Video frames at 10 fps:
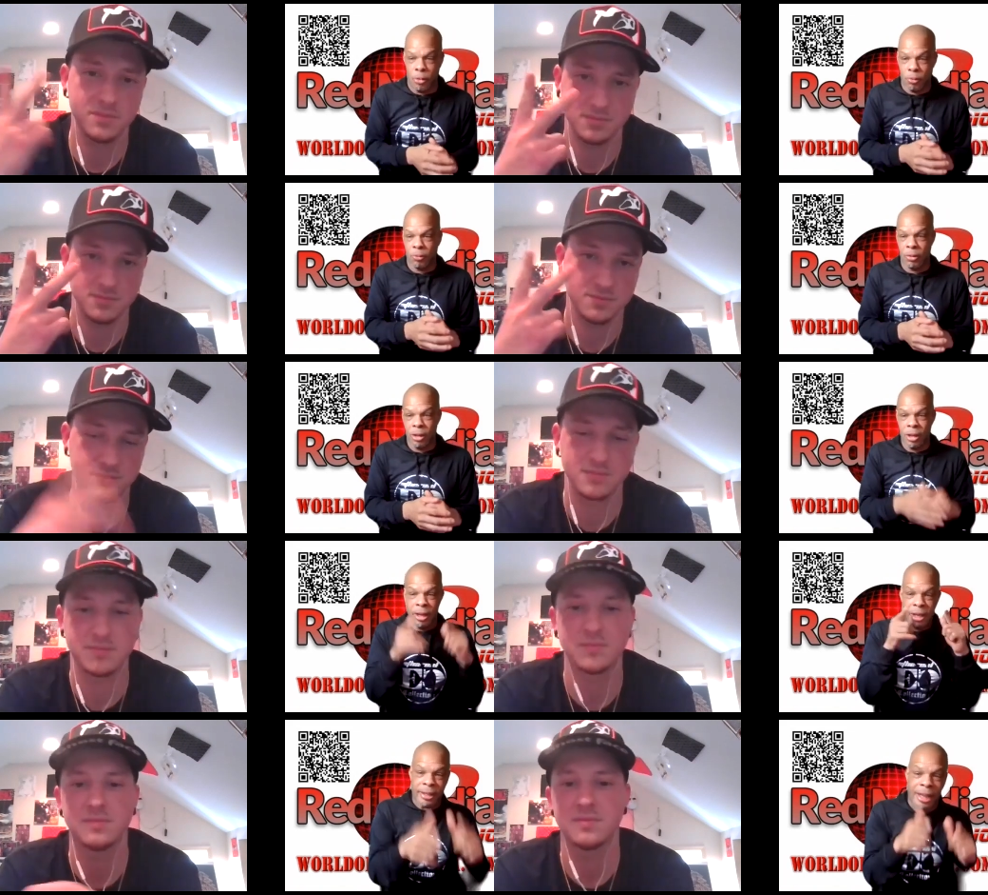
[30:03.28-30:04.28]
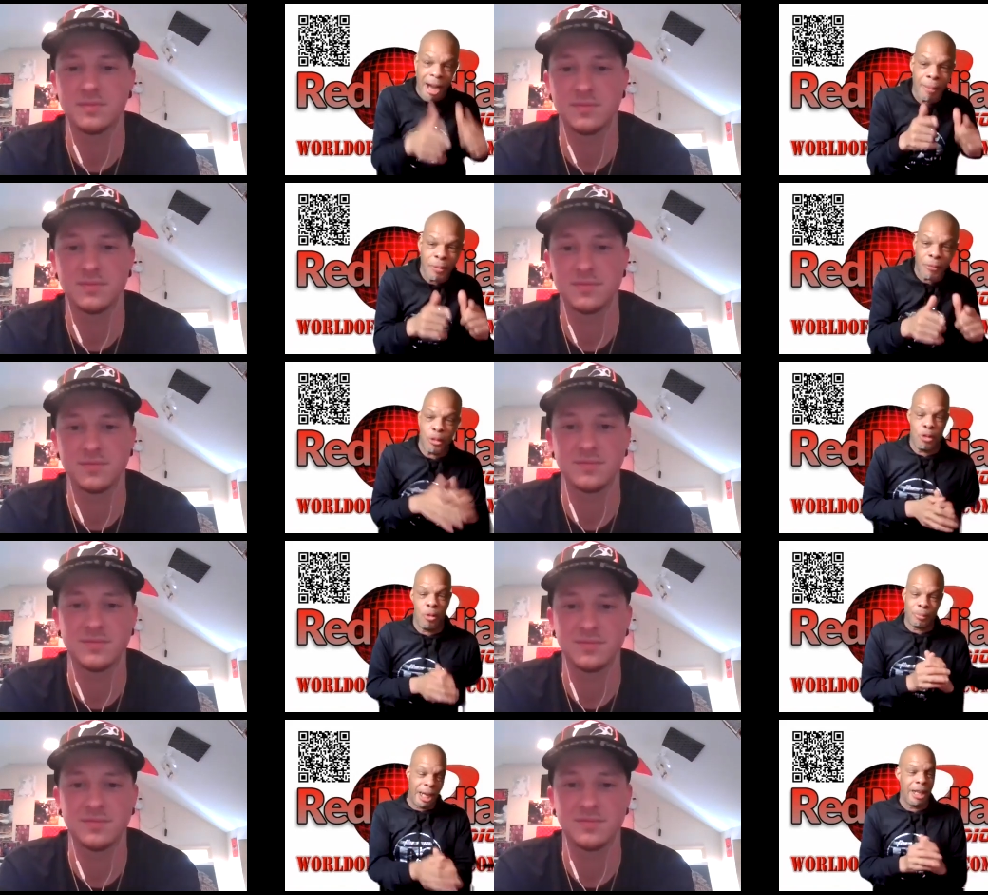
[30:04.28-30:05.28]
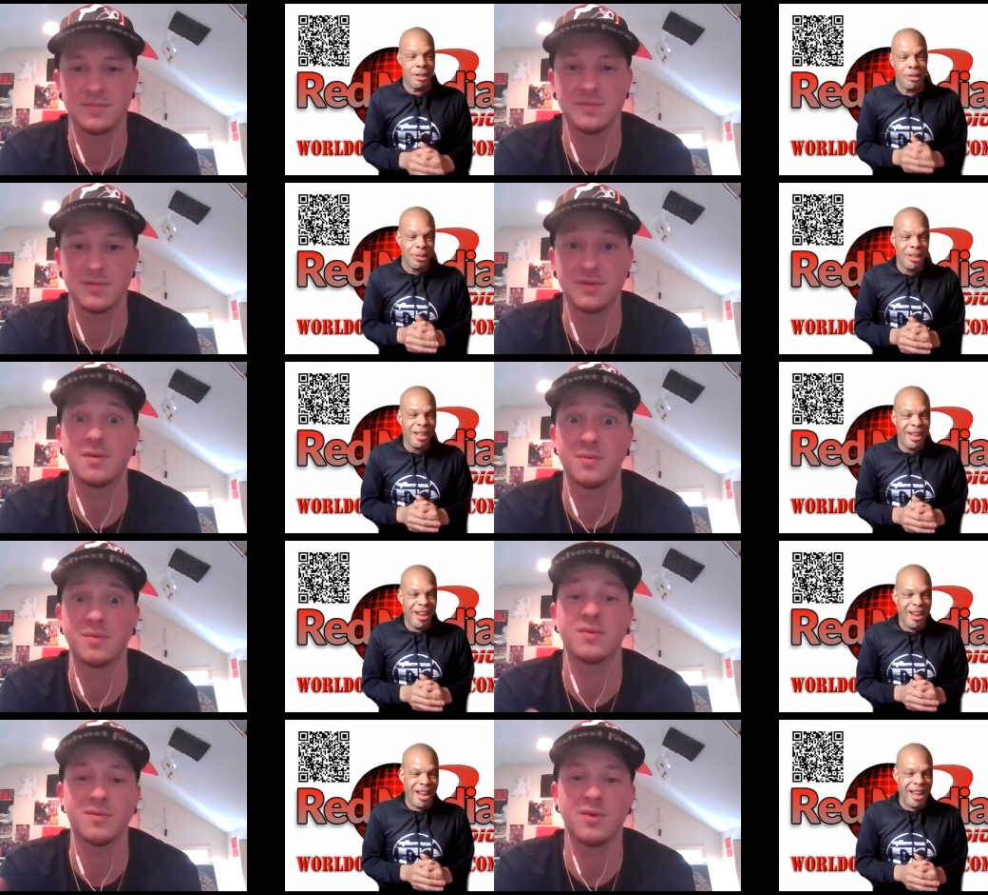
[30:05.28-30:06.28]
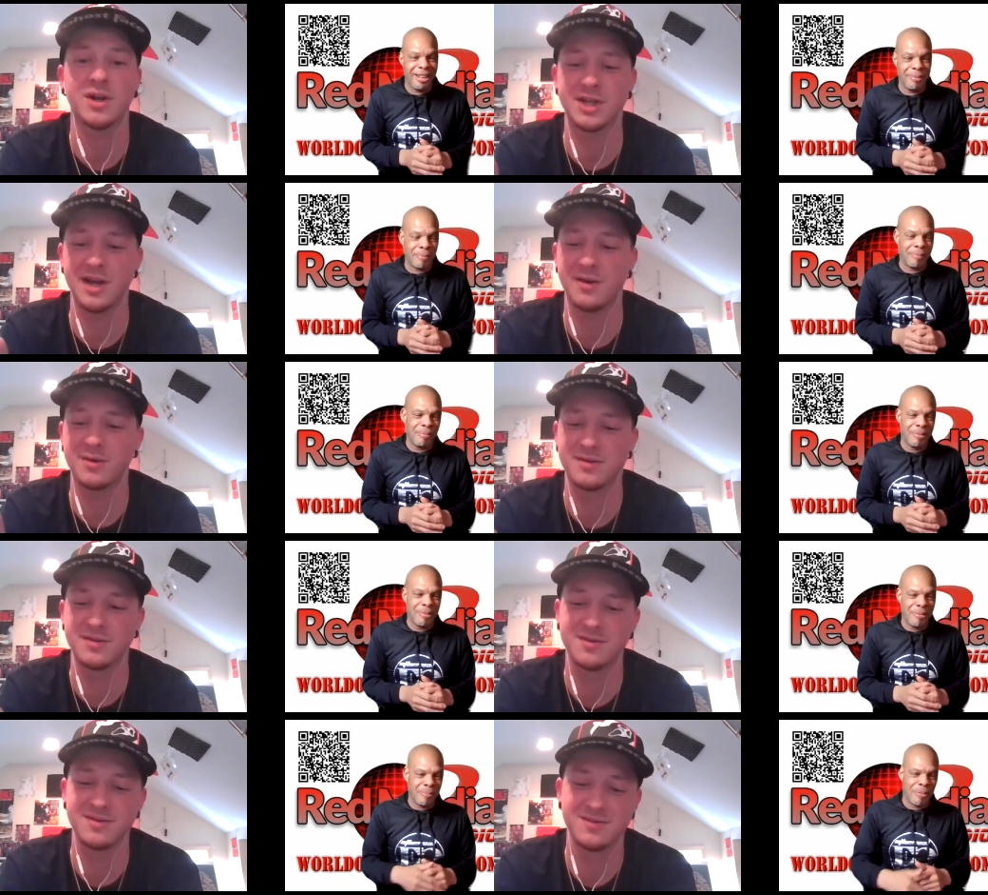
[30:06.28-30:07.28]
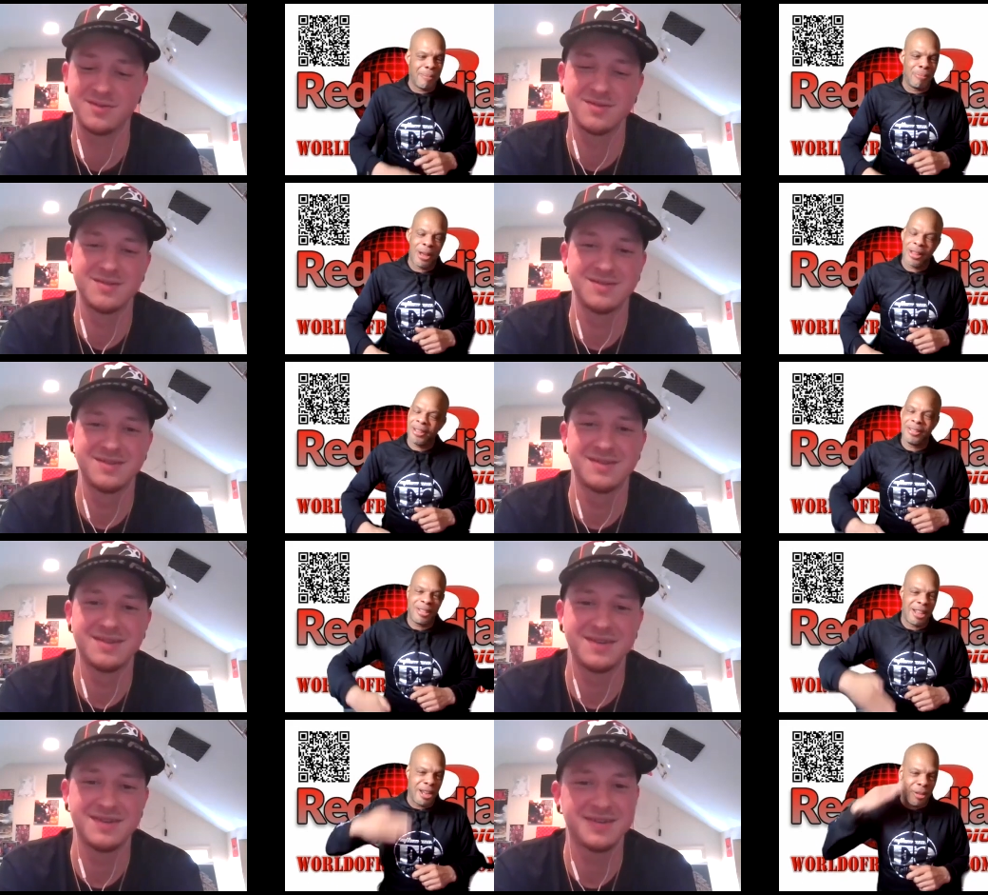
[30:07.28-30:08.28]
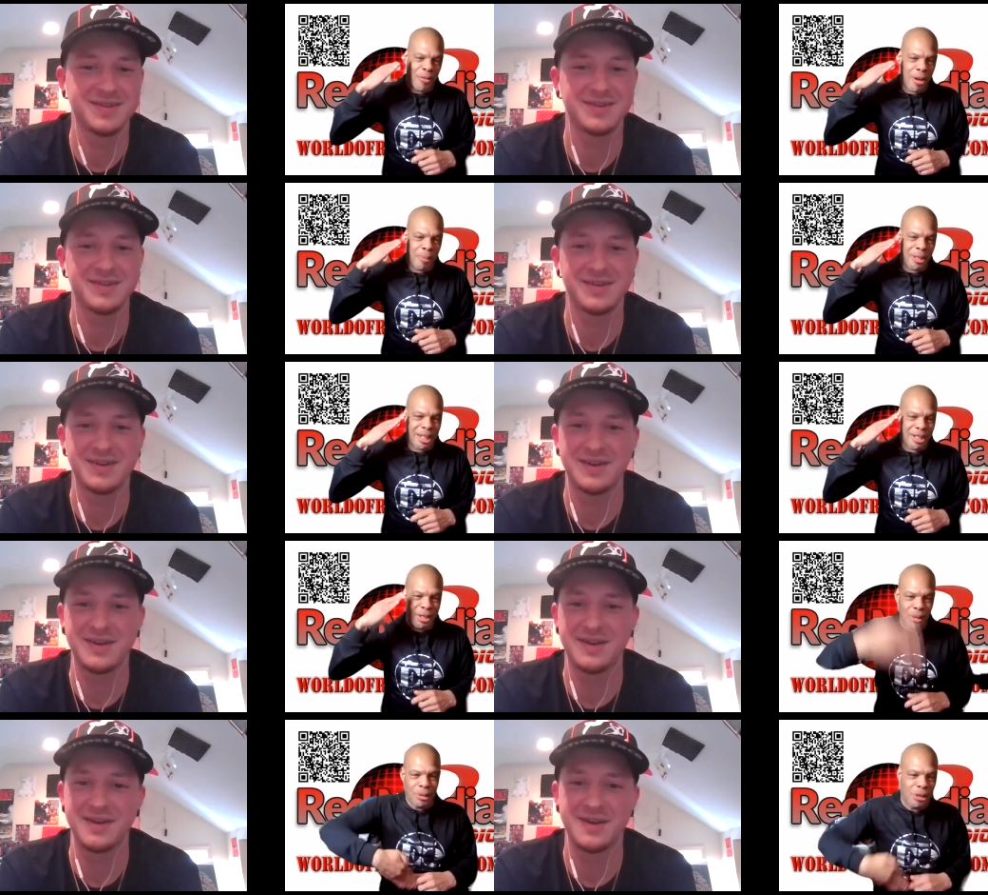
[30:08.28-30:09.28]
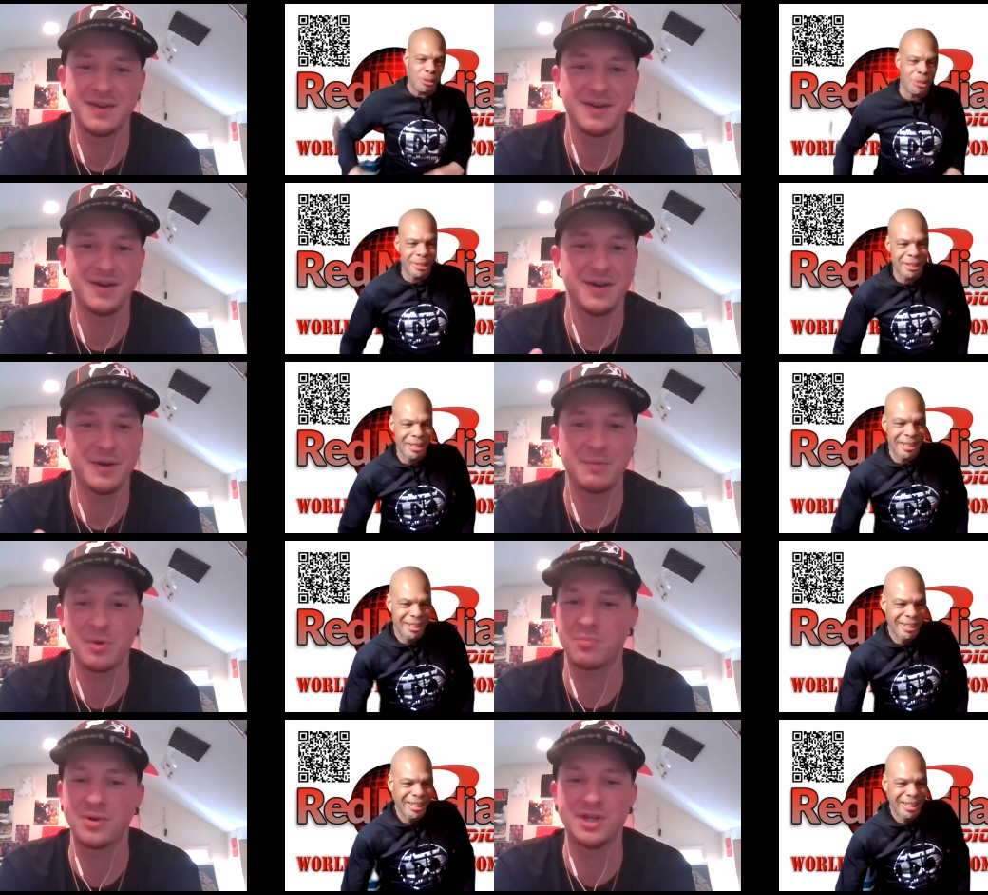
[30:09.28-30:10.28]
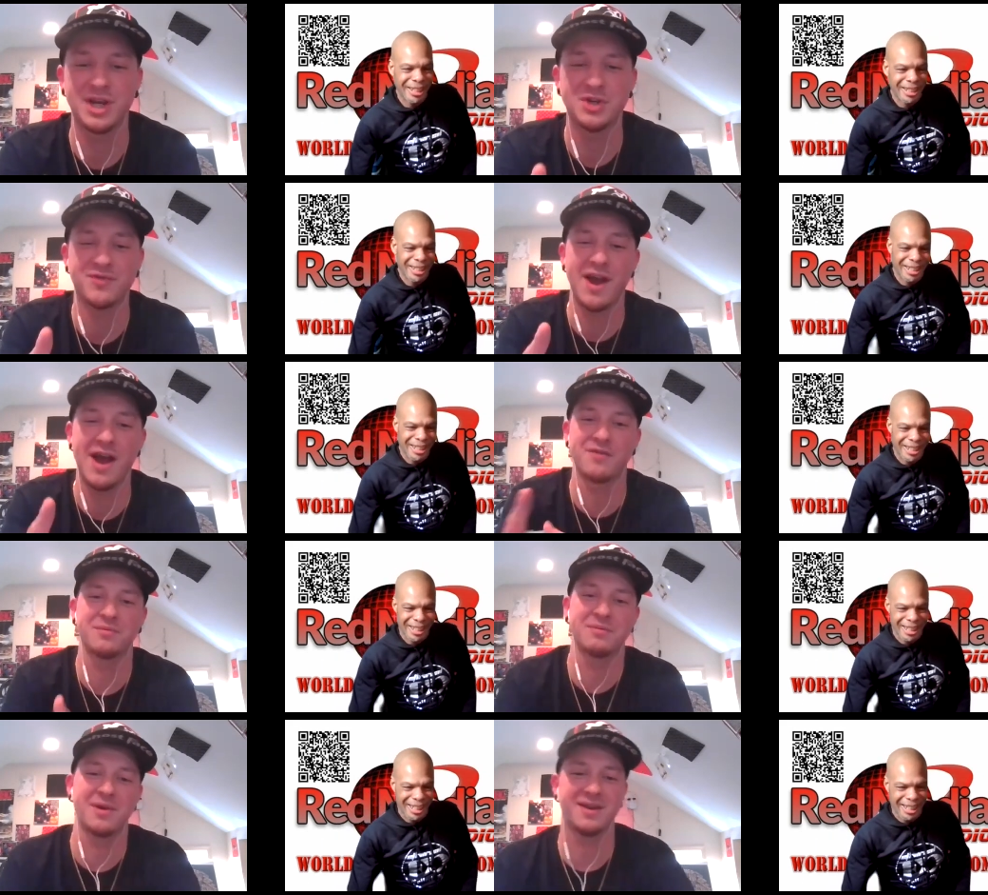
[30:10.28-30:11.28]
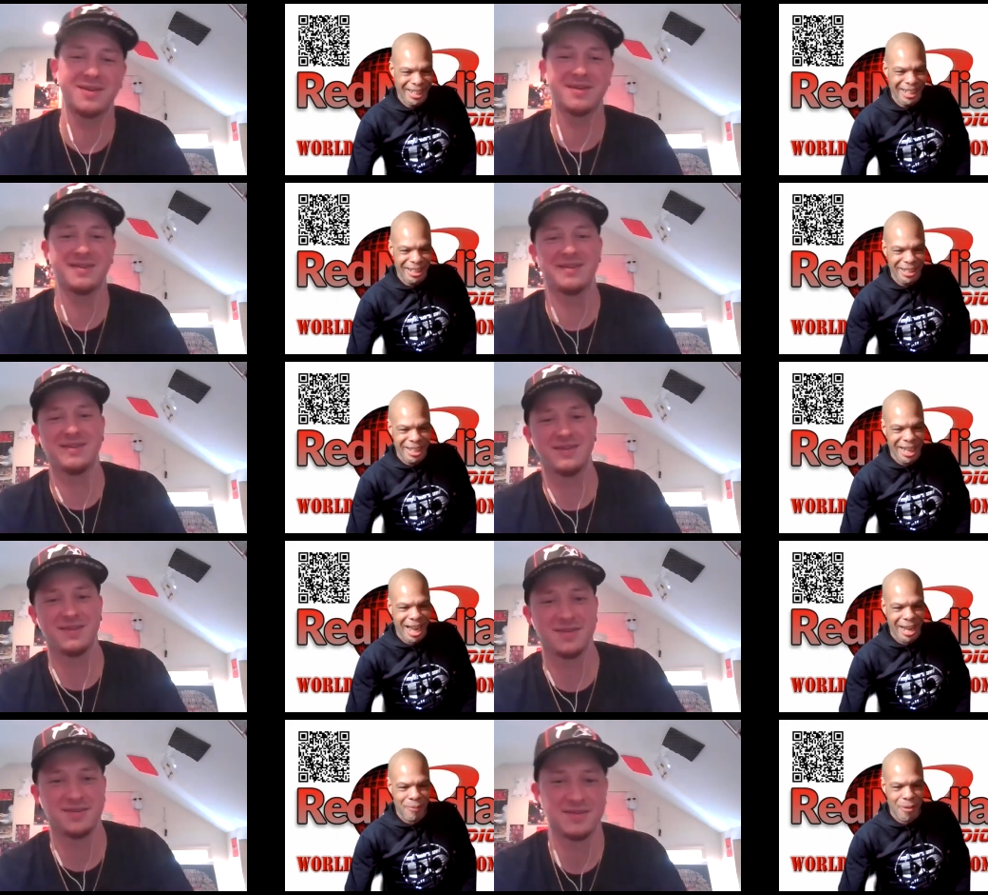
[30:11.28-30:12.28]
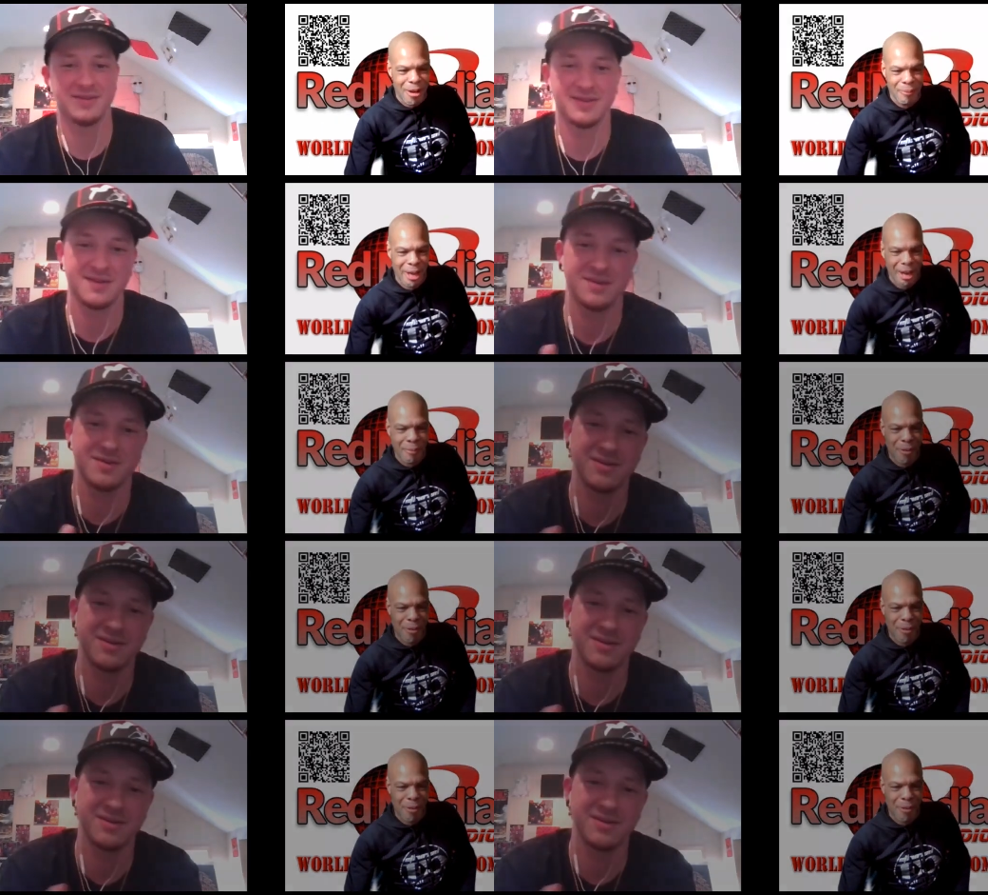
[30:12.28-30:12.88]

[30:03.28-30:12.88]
Speaker 1: you. He's coming for you, I'm telling you. All right. My brother, thank you very much. I salute
Speaker 2: you. Well, appreciate you for having me, man.
Speaker 1: Not a problem, not